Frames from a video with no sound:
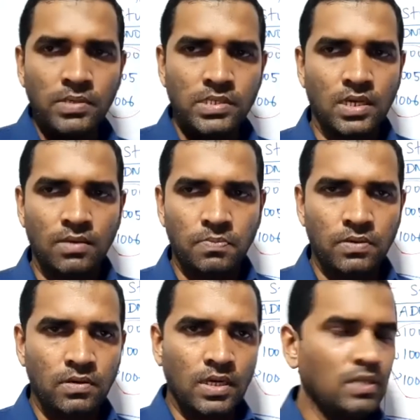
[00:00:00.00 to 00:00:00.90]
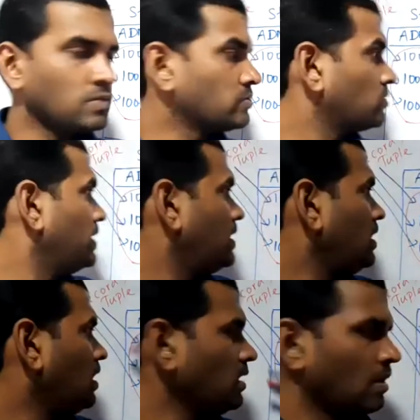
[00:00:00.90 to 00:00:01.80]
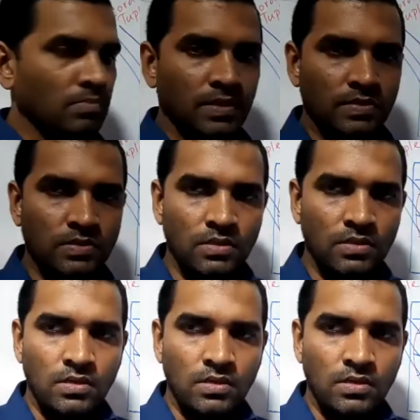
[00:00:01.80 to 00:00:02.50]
type, right? So they are numbers.